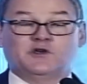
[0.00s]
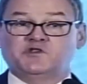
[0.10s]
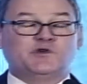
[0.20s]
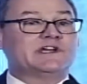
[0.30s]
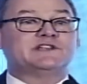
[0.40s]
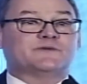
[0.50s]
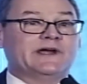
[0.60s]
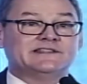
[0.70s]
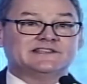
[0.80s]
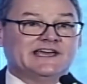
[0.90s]
You can
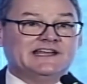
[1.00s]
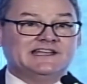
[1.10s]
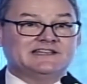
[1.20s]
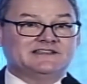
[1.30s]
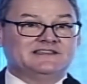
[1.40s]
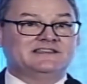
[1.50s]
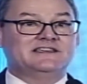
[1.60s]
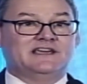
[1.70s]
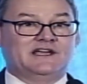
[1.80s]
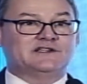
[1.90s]
translate it
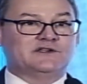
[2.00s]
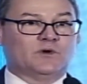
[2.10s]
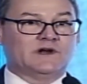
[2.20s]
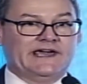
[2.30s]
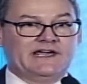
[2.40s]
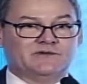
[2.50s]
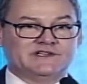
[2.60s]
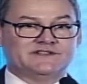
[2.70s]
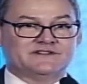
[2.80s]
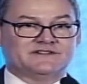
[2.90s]
into your
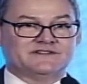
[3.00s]
language.